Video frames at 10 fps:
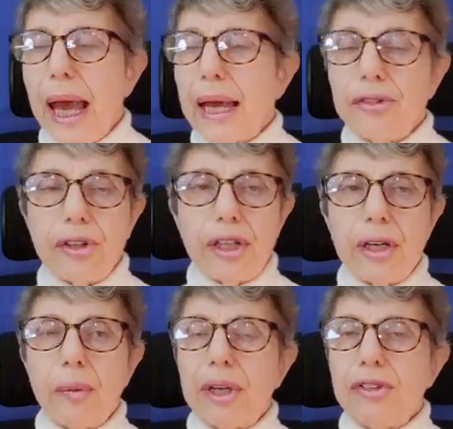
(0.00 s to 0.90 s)
And, you
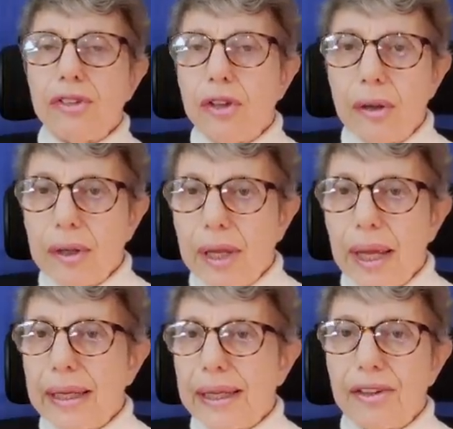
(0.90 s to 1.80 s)
know, it's not
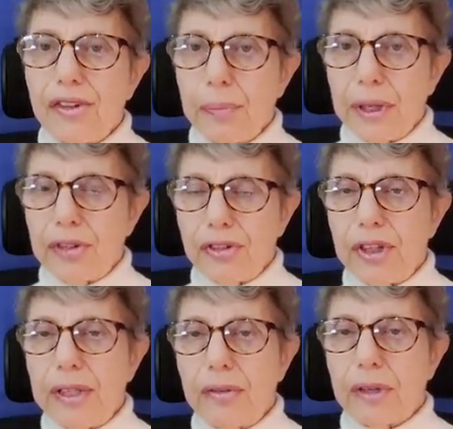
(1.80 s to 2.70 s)
like it's a big
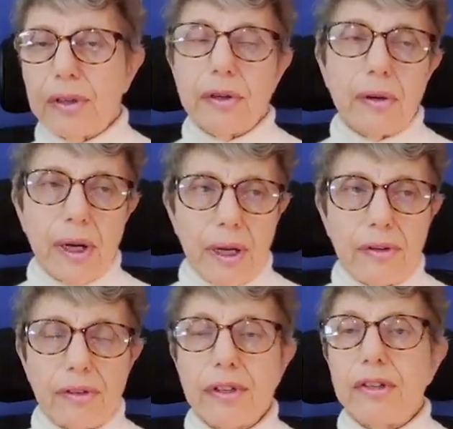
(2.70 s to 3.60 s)
secret. There are
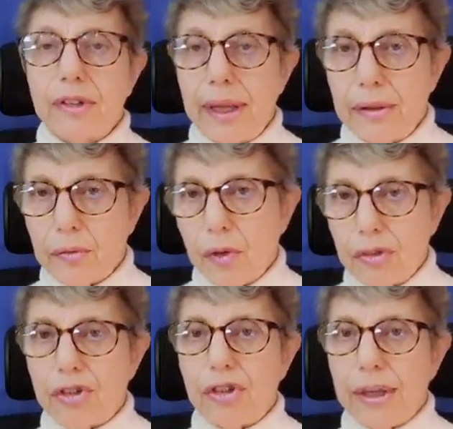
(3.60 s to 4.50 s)
other things like the
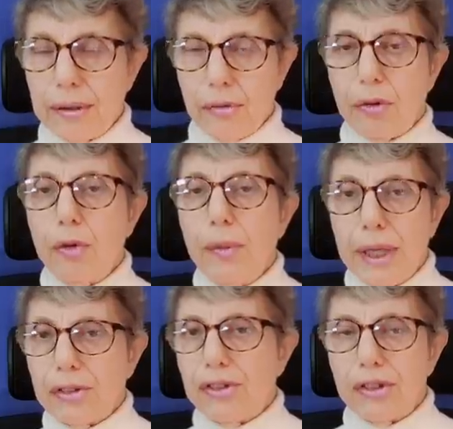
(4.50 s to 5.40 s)
Rochdale
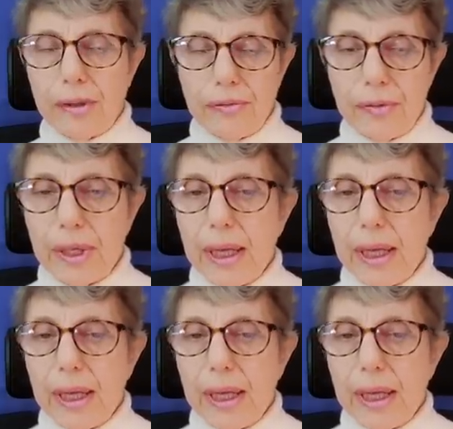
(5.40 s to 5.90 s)
grooming stuff.